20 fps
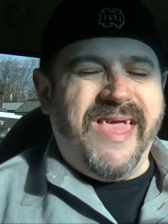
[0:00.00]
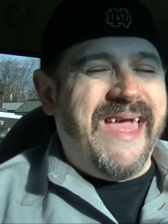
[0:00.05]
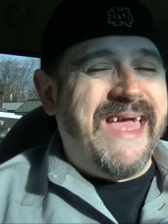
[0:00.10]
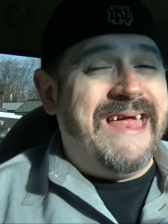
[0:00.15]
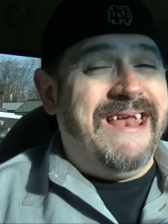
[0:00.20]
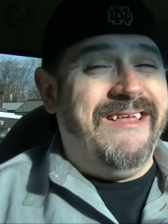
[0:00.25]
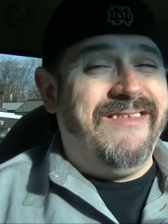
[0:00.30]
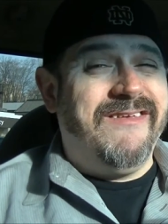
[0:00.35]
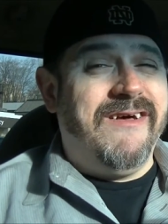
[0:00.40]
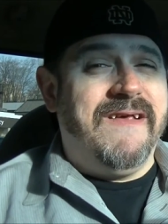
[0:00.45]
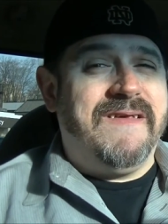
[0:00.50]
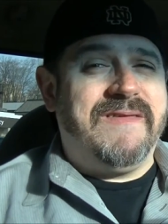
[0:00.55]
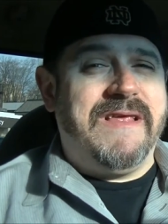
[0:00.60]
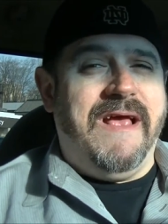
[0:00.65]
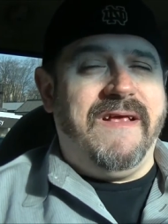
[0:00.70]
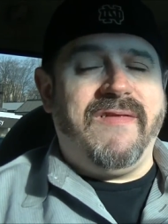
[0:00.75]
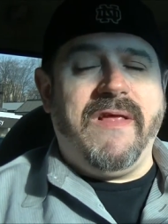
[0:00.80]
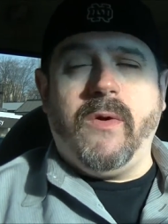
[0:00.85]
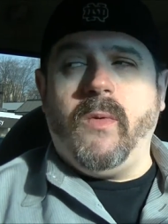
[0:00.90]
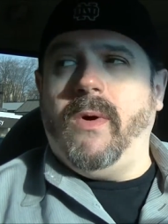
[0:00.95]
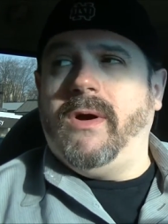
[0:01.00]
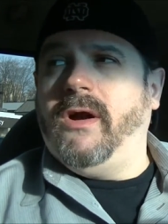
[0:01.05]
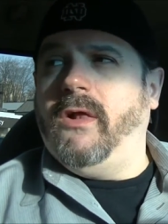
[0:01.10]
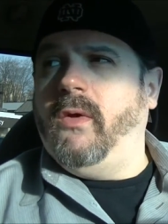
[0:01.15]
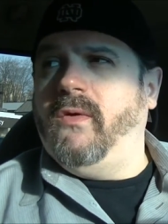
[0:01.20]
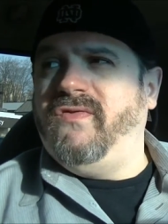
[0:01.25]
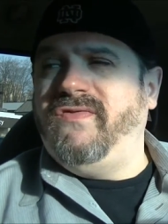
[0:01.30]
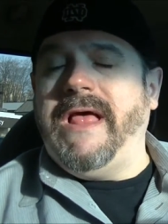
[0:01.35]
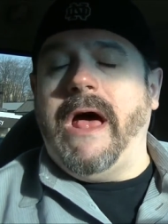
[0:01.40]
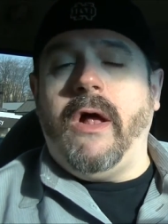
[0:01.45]
and it does taste like one of
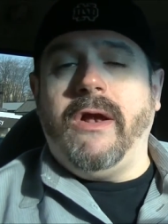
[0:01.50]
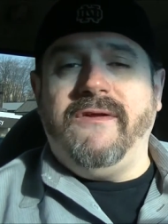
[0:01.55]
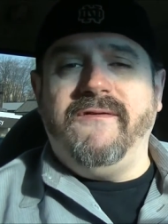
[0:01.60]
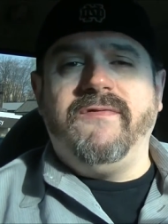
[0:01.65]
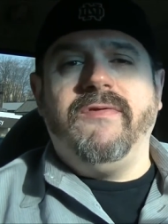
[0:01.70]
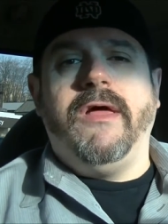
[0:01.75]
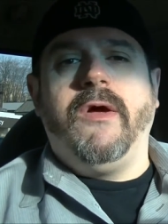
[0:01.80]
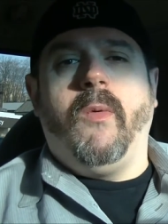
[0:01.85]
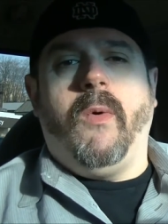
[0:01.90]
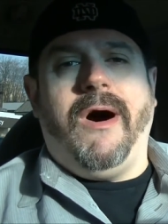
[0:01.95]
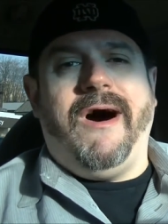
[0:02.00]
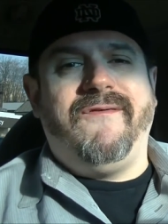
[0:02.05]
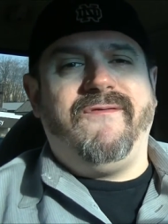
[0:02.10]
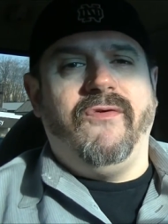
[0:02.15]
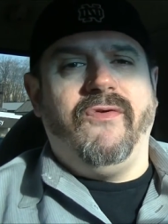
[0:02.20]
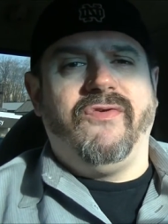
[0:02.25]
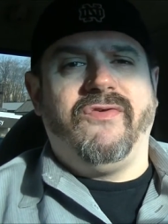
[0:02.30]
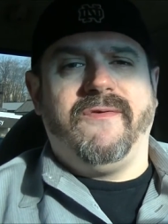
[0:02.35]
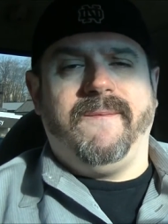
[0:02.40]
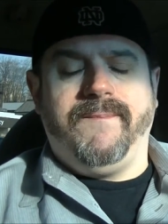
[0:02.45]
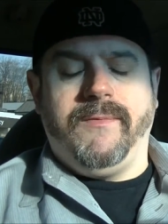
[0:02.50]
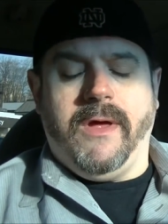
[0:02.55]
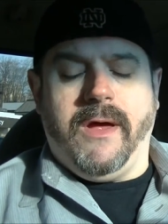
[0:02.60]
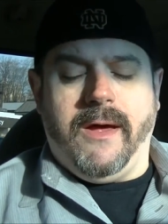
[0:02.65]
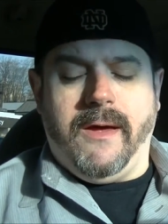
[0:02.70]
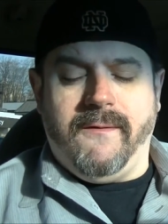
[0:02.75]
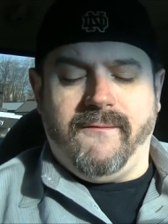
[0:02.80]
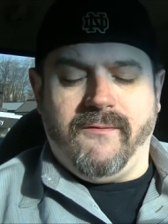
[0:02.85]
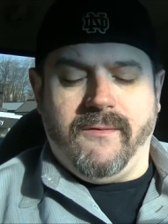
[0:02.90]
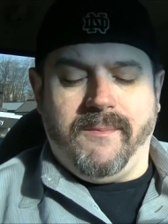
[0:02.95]
those downy flake waffles
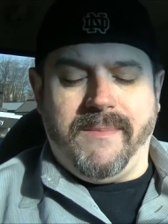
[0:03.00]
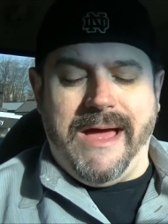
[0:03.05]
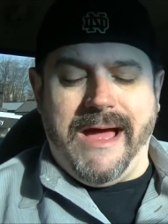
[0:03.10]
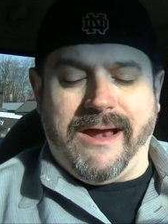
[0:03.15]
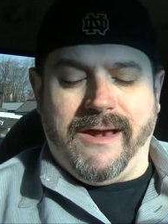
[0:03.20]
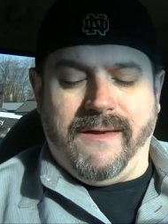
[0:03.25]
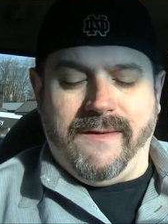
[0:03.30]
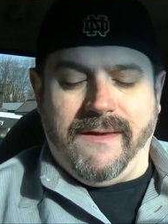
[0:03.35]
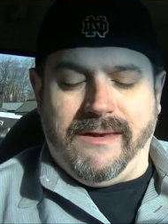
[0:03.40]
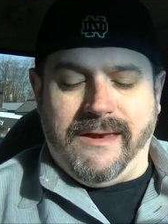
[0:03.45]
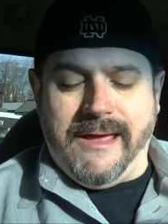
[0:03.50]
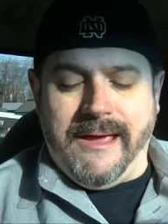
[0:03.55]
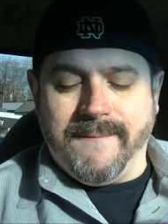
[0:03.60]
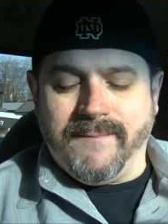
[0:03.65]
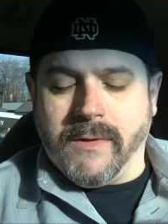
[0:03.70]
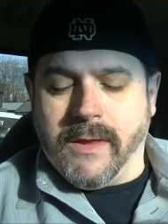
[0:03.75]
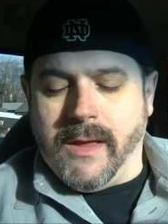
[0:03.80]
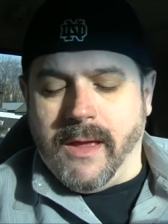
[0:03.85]
uh, from back in the day.